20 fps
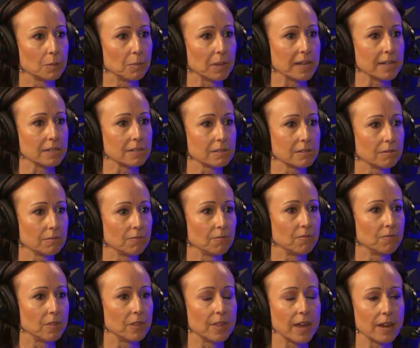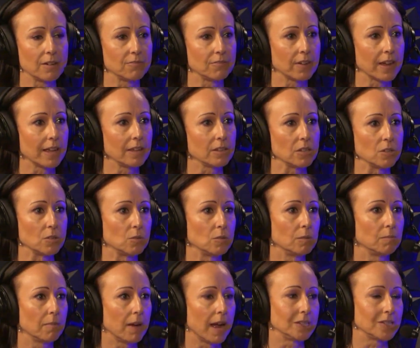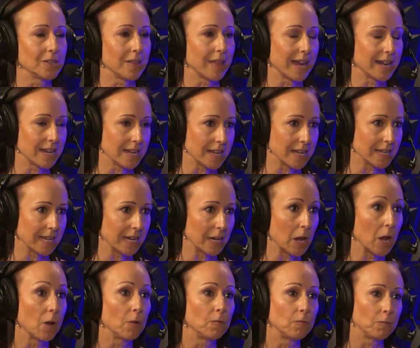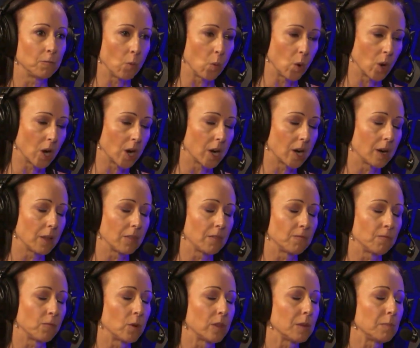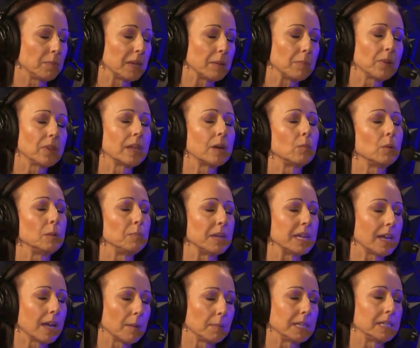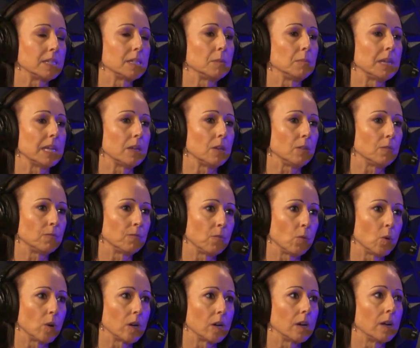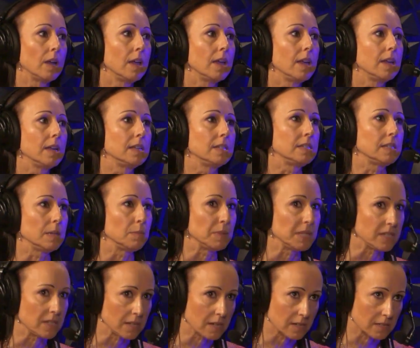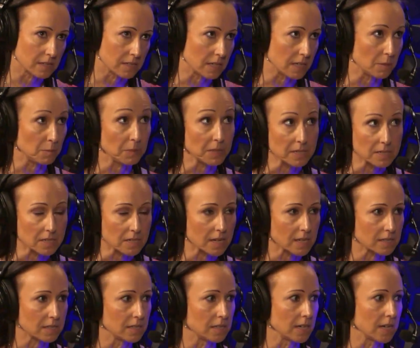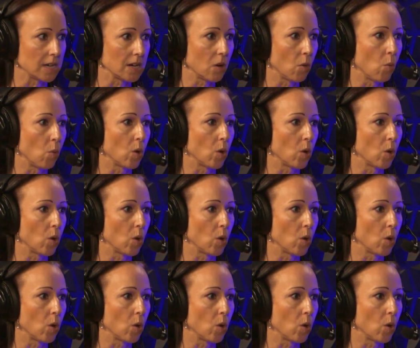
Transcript: place that value onto that healing. For the people that would be coming to me for c-PTSD, PTSD,